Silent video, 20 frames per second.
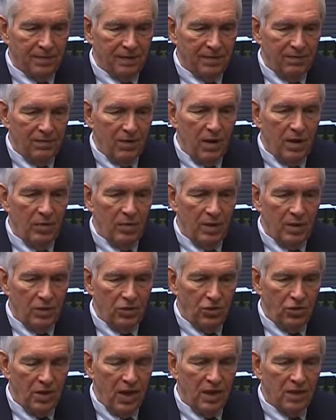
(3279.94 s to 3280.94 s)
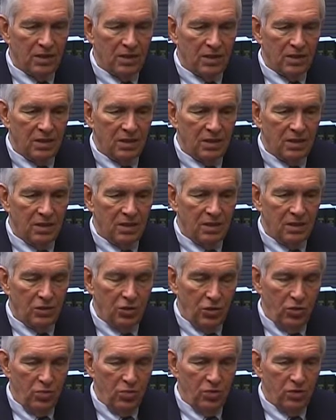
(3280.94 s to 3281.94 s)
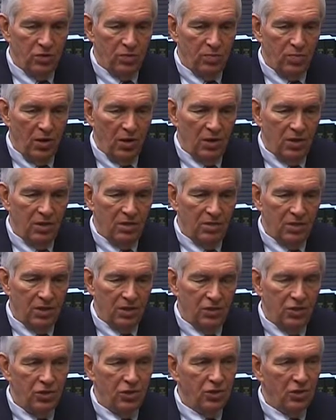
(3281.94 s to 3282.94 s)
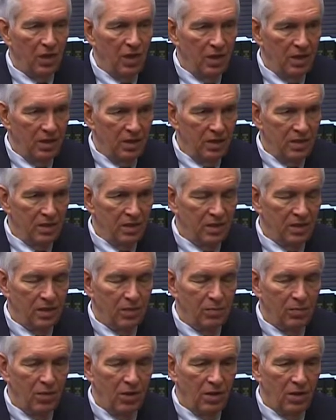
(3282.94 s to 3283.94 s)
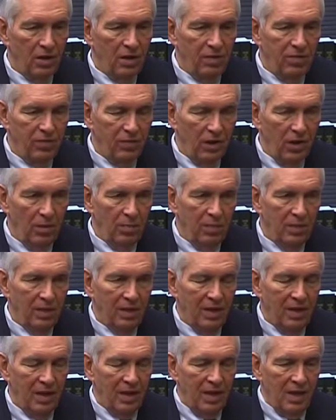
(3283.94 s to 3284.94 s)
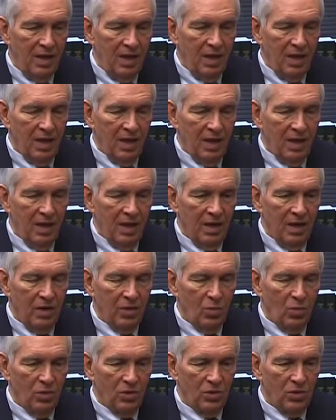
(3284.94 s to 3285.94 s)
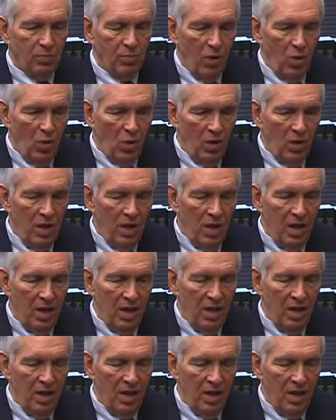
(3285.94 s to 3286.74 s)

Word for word: following Jack's Jr.'s birth, 6 years later, his brother Philip was born,